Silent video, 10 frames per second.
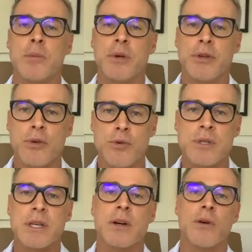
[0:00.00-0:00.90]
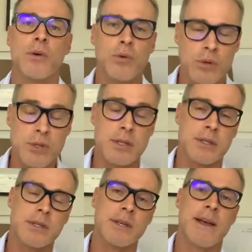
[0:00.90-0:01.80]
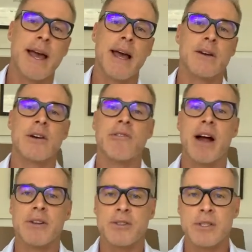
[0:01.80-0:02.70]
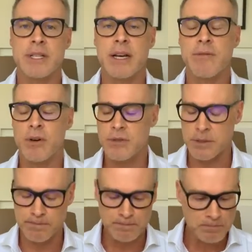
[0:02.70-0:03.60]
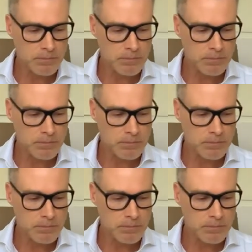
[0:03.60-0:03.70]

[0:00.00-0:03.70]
I'll be using horses at a ranch just out of Austin